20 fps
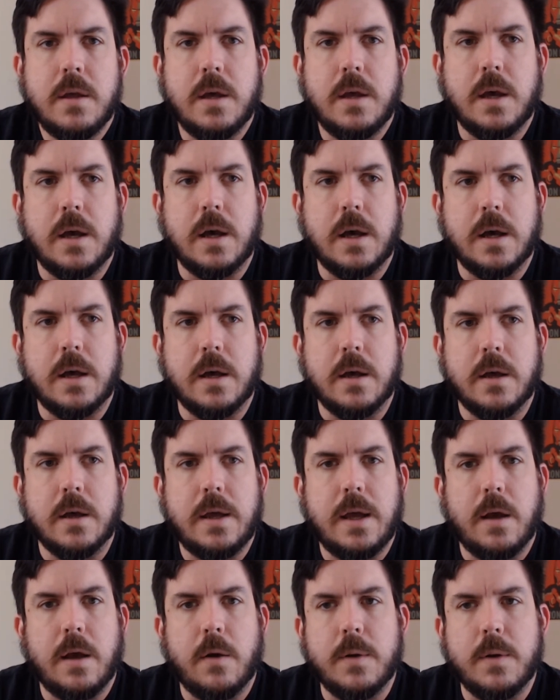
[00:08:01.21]

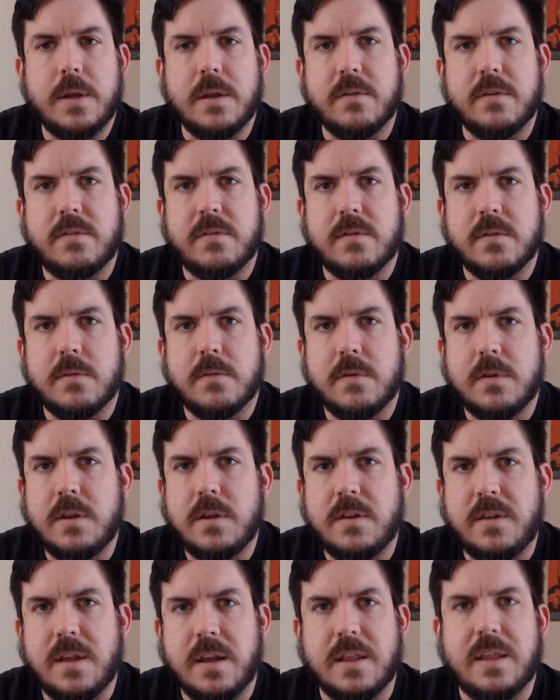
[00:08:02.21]
How his
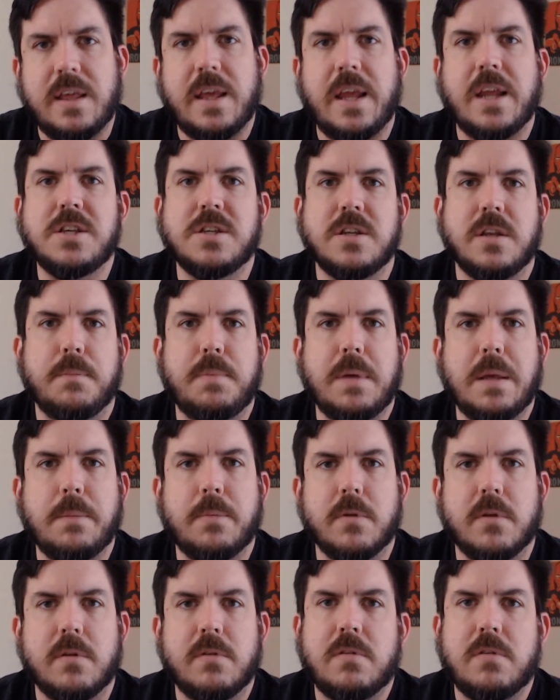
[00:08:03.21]
dedication to
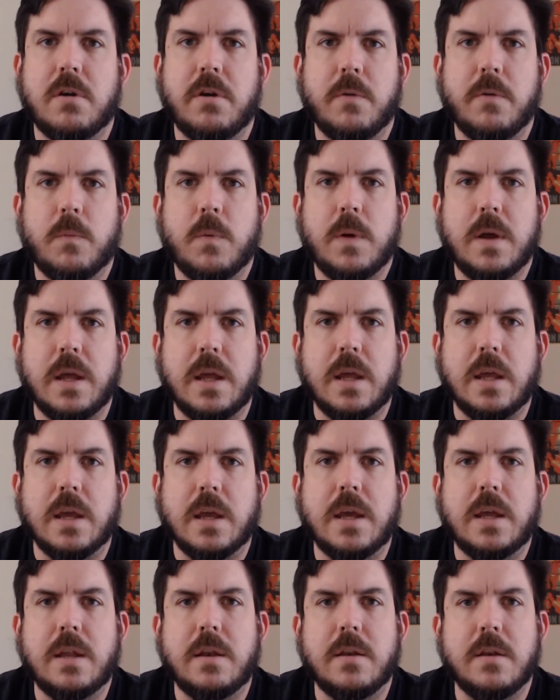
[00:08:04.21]
people is a certain way.
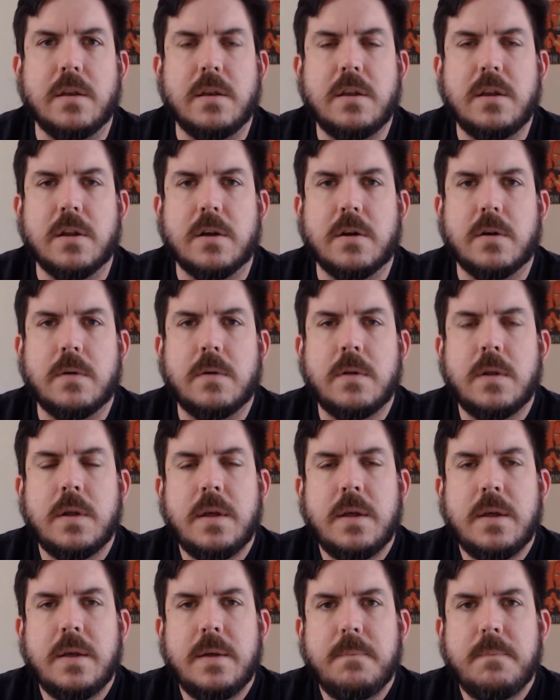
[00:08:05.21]
And,
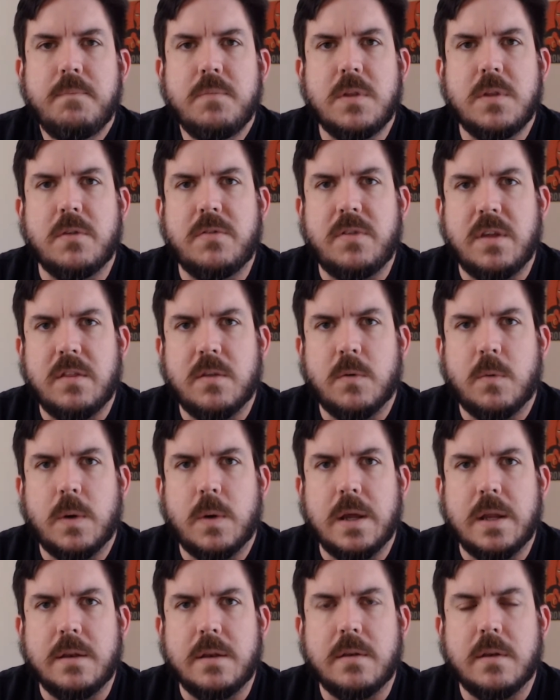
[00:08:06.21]
you see the
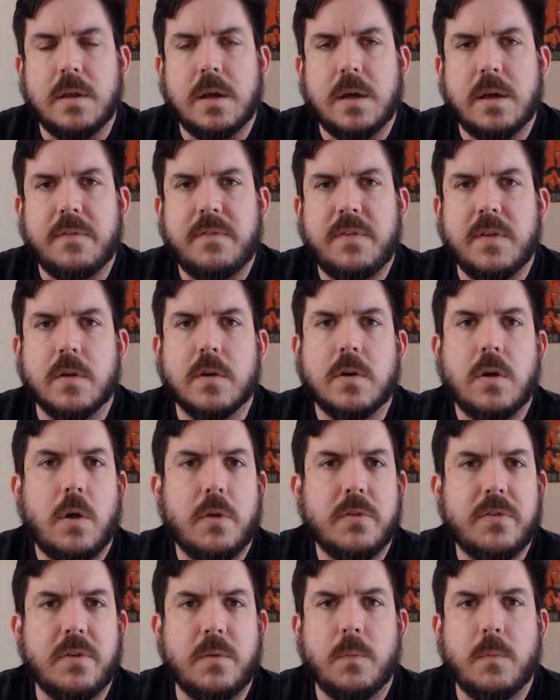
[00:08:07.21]
way Phil
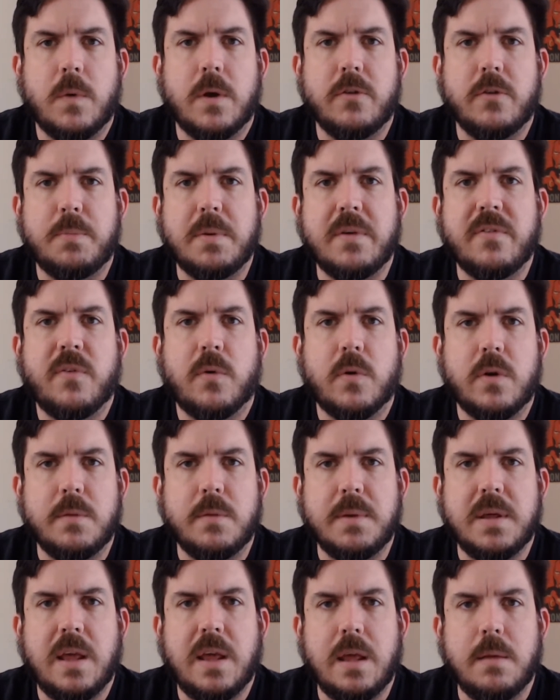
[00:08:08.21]
Coulson was before he
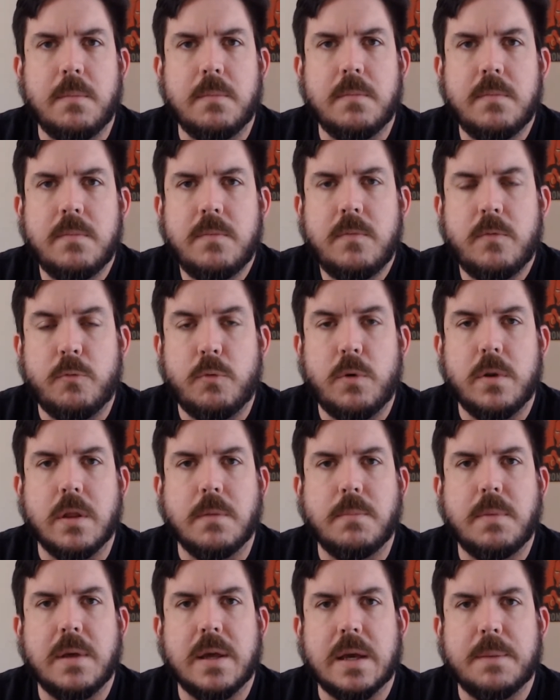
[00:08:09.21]
became
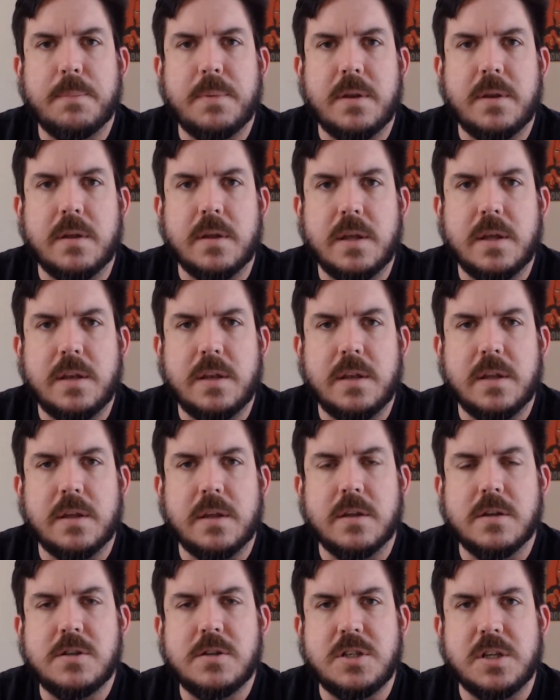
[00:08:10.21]
really big up in
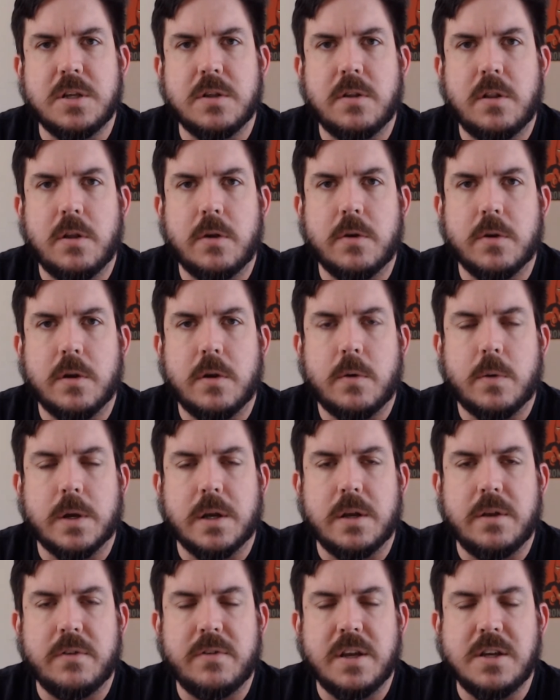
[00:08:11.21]
the S.H.I.E.L.D.
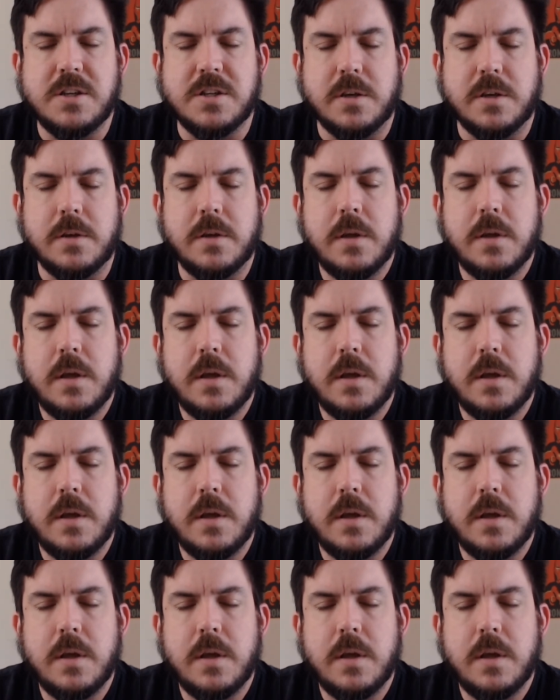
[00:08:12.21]
organization.